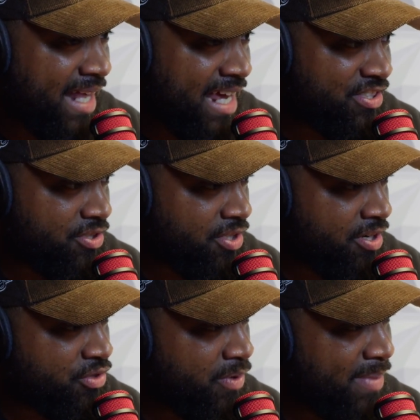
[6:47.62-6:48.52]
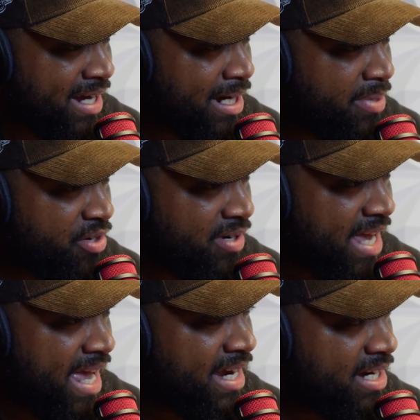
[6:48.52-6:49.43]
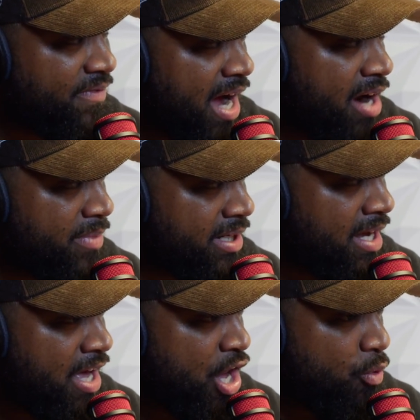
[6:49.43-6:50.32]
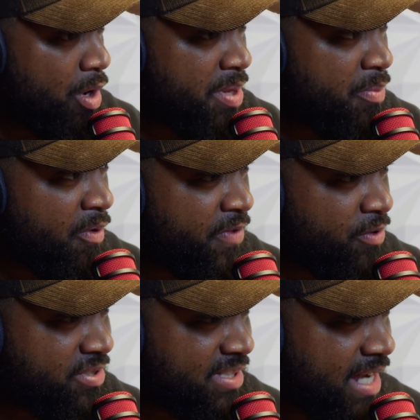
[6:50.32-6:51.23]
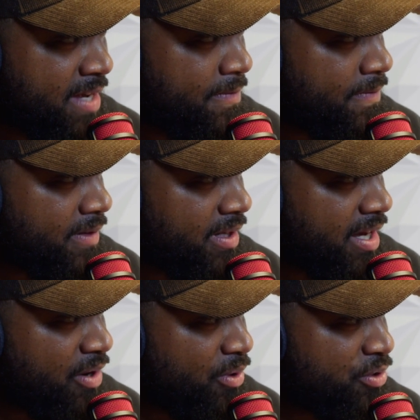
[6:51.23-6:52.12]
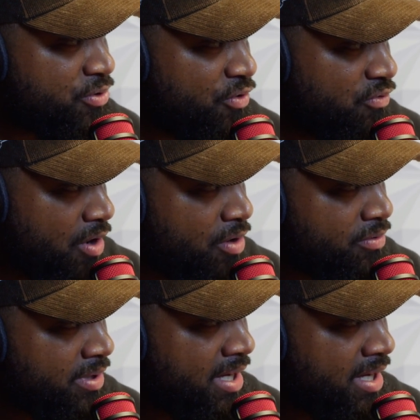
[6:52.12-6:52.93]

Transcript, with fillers: that as a church, we might not be creating an environment where people feel safe in mm. order to grow